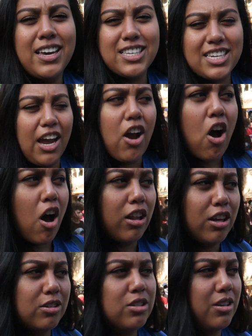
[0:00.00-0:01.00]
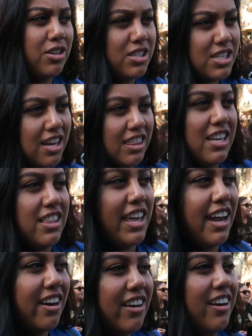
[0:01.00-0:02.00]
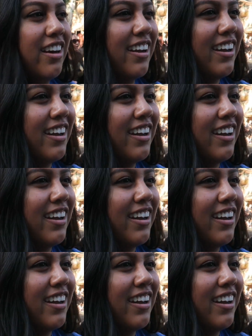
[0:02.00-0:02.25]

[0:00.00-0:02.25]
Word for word: is like hollow, so there's nothing there.